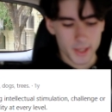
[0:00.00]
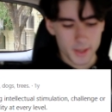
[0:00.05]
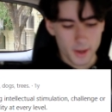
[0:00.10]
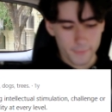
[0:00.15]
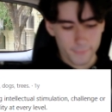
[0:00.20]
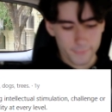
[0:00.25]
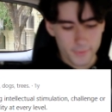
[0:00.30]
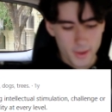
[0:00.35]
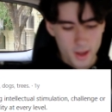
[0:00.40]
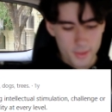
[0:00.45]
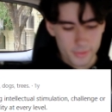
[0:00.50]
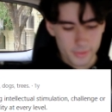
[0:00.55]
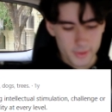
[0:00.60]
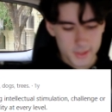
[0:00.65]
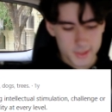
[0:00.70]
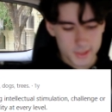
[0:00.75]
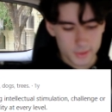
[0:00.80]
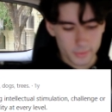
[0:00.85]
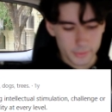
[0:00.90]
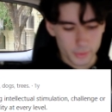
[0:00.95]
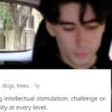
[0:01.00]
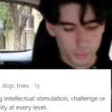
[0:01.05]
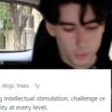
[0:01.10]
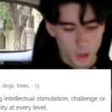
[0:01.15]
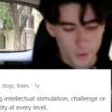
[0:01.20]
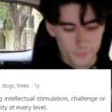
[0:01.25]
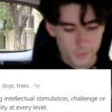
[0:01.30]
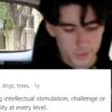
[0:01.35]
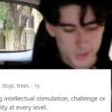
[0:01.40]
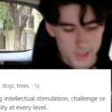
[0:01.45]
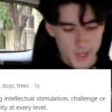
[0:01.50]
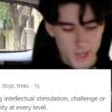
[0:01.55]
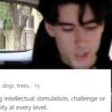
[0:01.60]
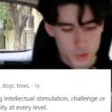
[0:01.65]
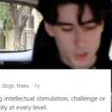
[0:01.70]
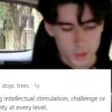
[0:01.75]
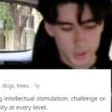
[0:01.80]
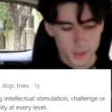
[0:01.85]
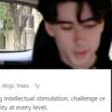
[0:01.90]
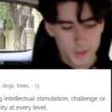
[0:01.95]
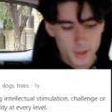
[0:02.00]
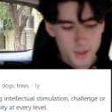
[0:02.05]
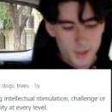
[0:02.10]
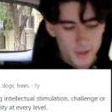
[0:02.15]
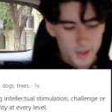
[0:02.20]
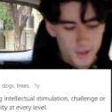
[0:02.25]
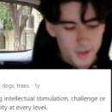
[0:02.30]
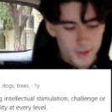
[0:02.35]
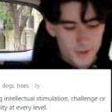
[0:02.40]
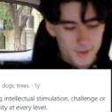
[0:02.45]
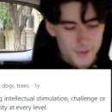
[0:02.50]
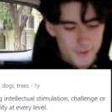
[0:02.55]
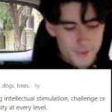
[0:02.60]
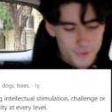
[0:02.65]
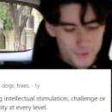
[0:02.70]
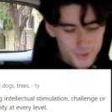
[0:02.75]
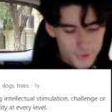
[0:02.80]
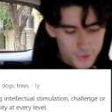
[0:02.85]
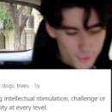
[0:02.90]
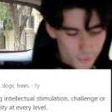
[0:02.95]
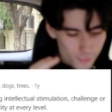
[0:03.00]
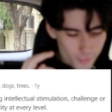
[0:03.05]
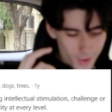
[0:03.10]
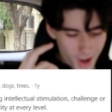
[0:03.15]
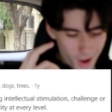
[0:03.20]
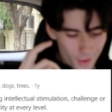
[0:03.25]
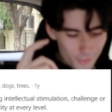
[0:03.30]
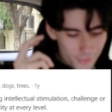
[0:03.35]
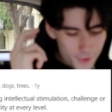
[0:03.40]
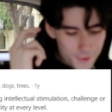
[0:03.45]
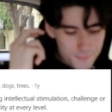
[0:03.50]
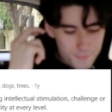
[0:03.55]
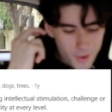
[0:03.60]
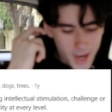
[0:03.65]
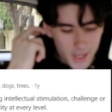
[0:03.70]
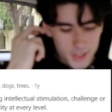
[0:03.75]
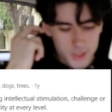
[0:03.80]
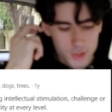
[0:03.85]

and I found this little conversation surrounded by